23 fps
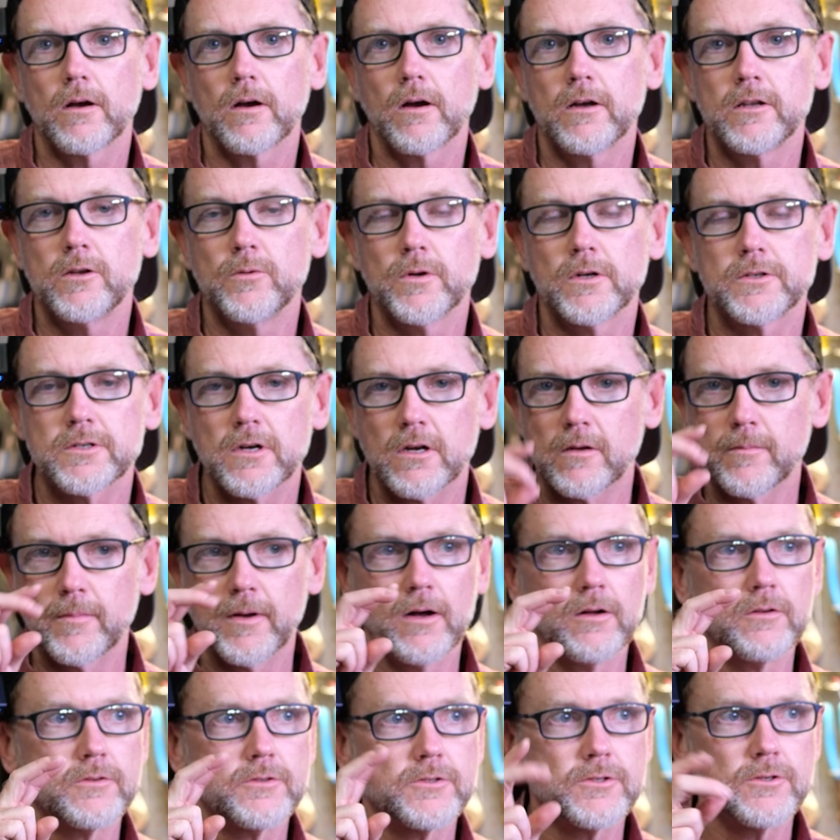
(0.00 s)
I do want to talk
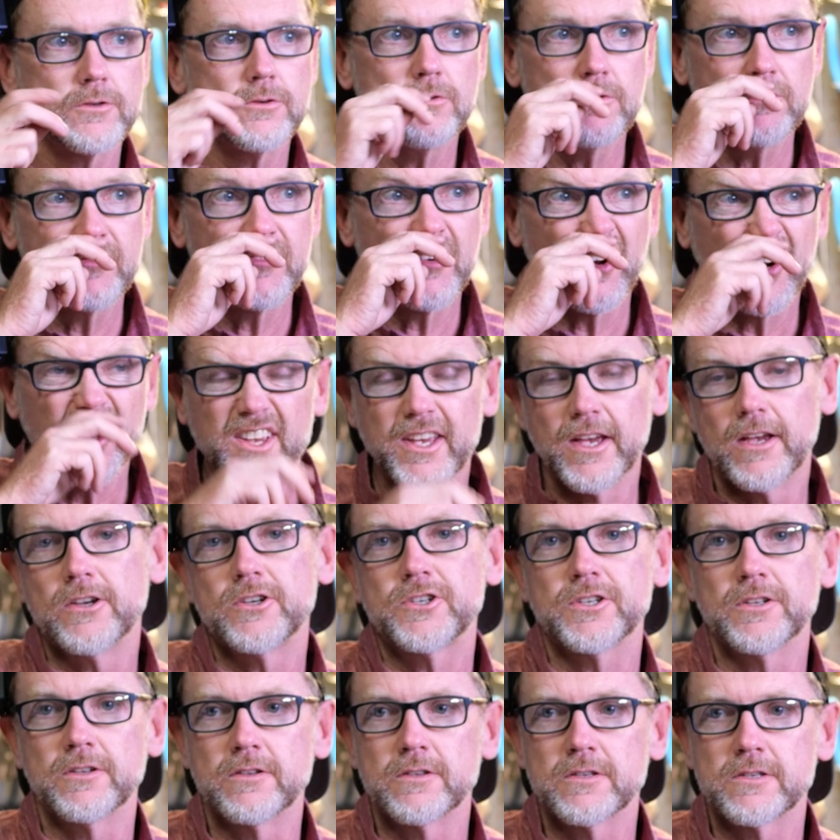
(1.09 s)
about 2
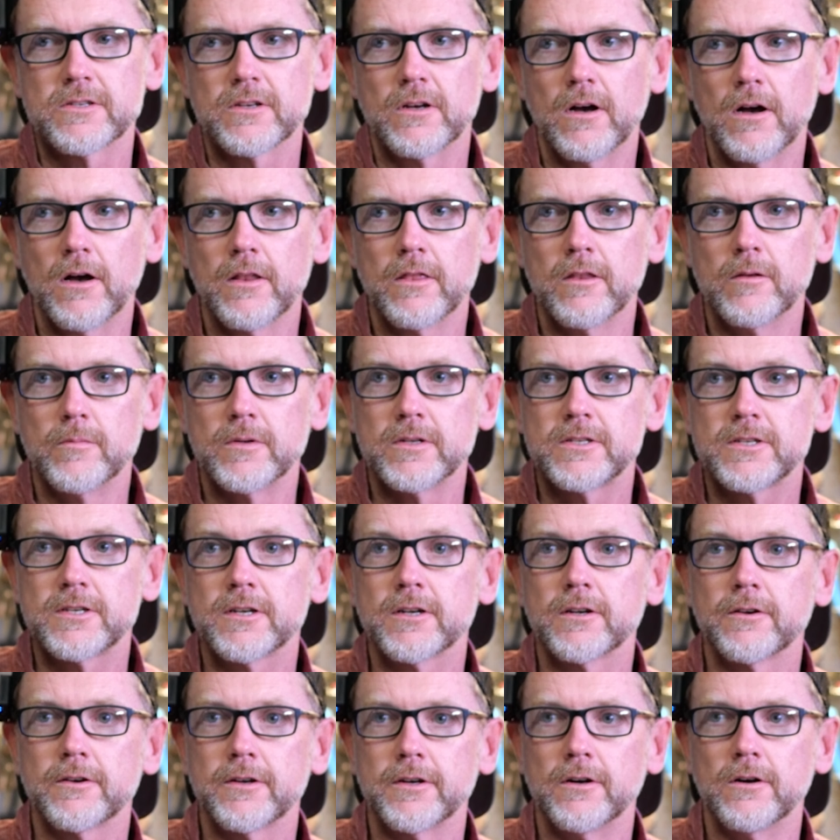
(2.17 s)
variations on the
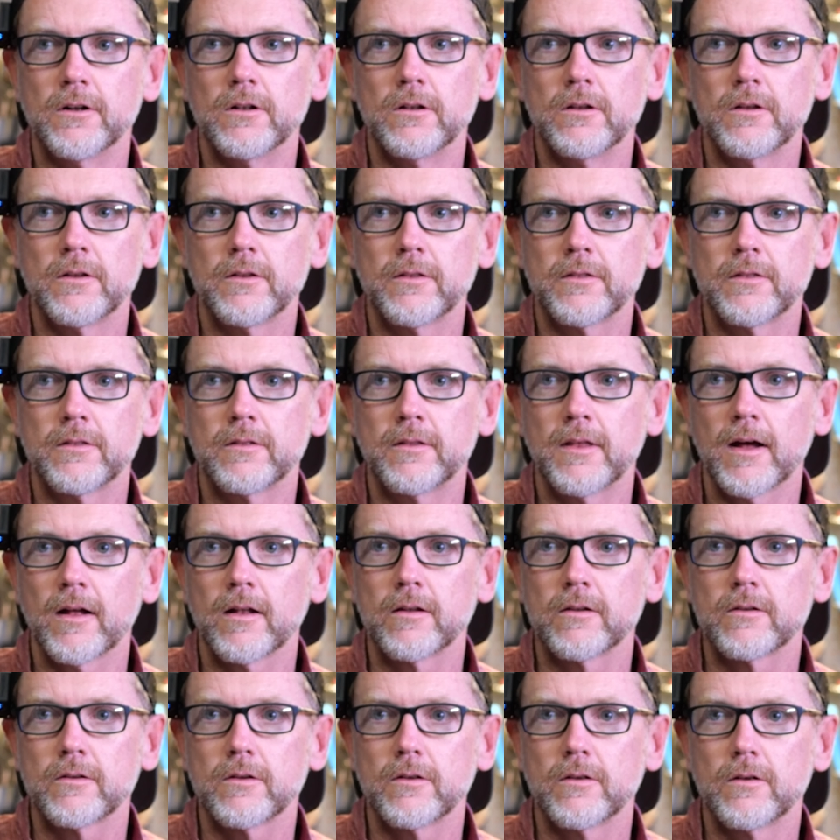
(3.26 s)
material
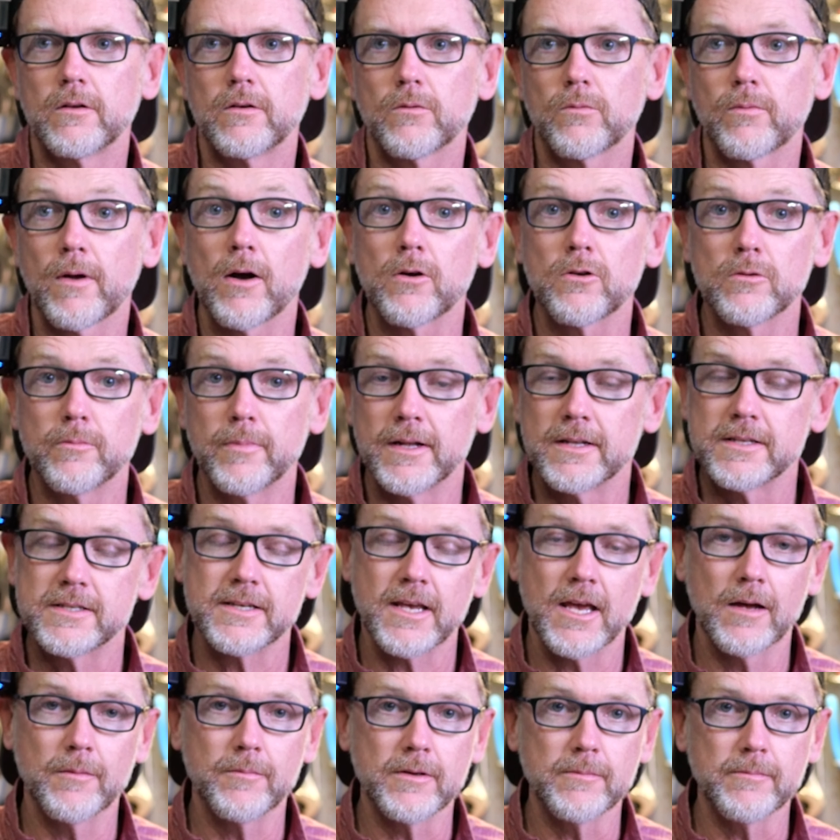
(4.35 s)
that router bits
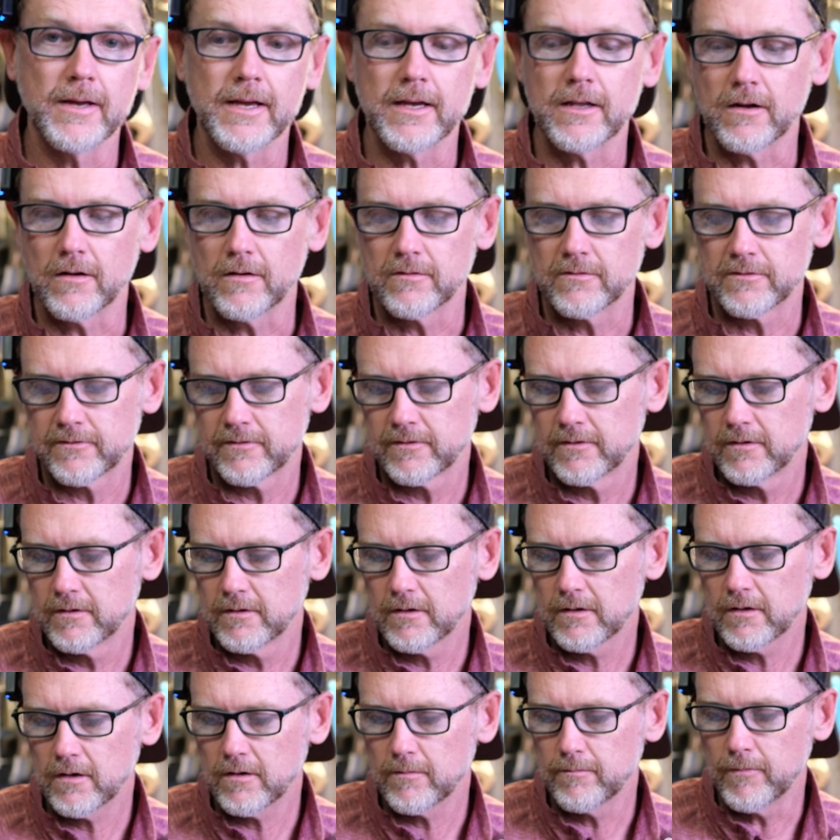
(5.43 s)
can be made of.
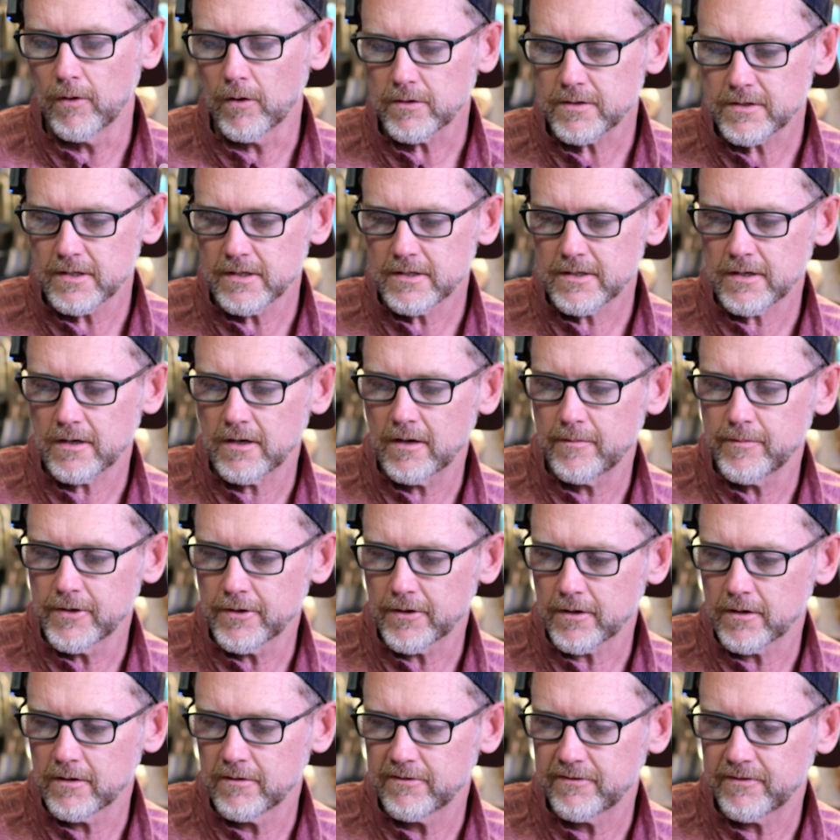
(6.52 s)
Most of the time
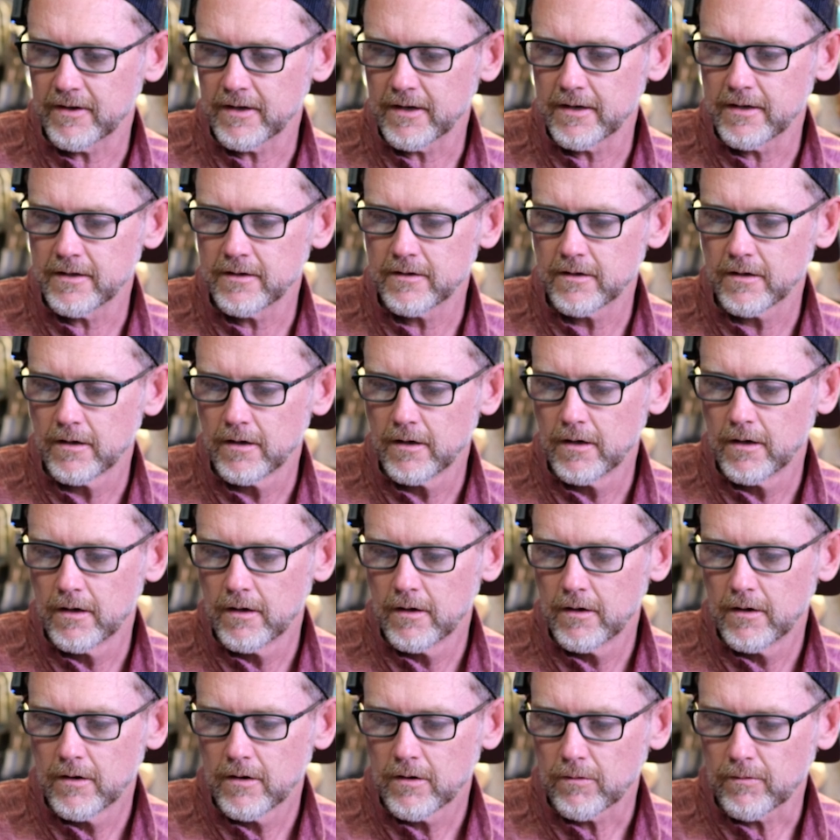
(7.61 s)
you're going to find
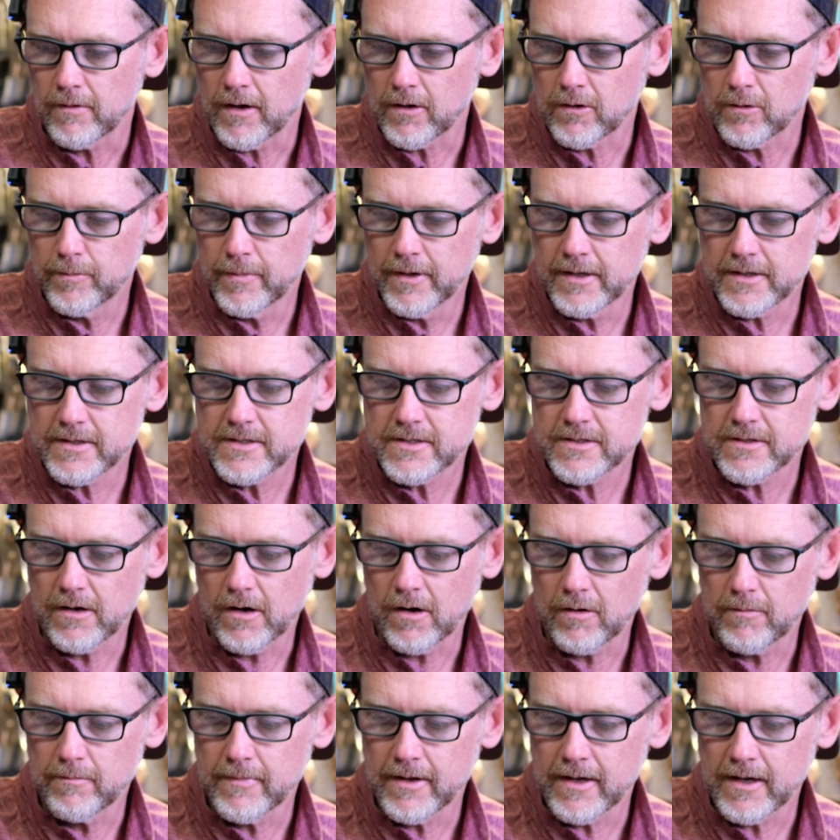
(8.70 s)
router bits
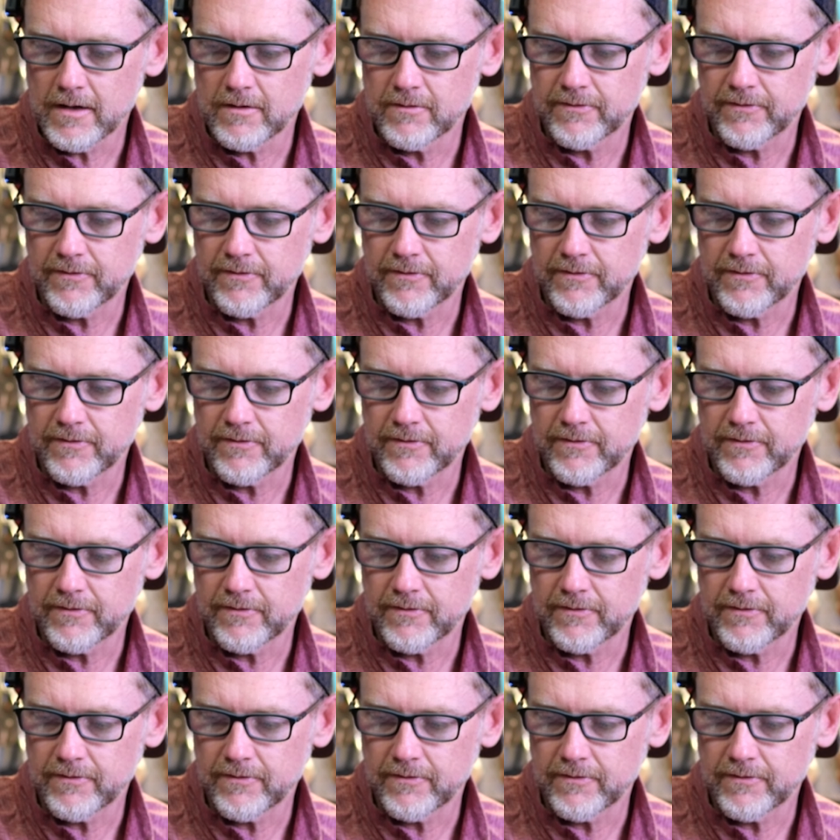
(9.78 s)
are made